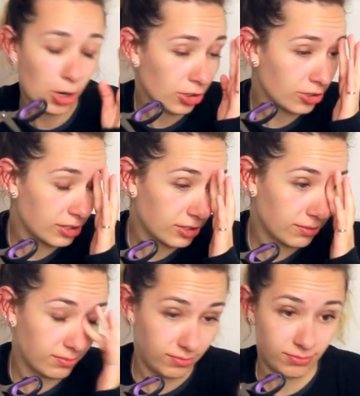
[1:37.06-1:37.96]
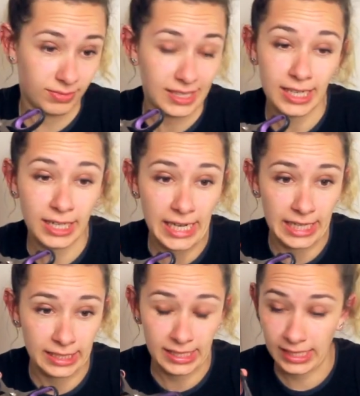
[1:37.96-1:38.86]
World
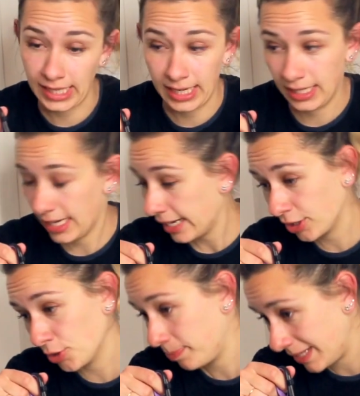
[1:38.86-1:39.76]
sickness and killer